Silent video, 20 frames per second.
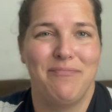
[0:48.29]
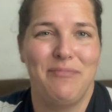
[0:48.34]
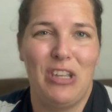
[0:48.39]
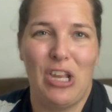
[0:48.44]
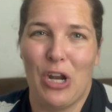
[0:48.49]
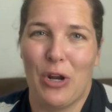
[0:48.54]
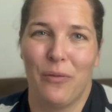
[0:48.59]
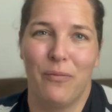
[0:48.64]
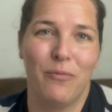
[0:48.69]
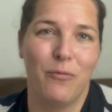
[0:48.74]
you
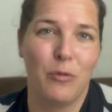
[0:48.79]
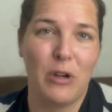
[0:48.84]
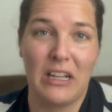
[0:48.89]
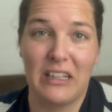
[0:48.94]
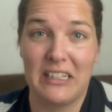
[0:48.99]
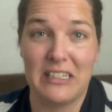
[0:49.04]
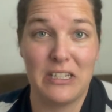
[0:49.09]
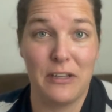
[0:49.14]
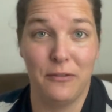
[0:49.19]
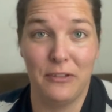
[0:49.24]
know,
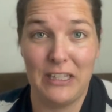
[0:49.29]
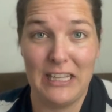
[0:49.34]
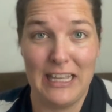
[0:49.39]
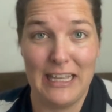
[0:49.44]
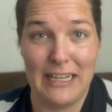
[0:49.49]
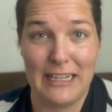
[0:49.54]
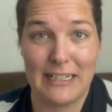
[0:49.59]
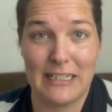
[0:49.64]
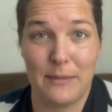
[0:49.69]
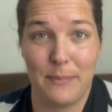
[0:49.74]
relatively
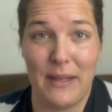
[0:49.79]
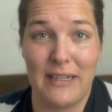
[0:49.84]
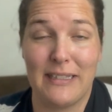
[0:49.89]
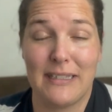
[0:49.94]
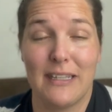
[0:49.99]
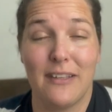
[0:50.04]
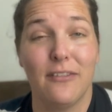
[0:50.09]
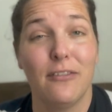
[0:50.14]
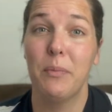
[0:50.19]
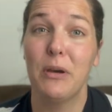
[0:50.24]
inexpensive.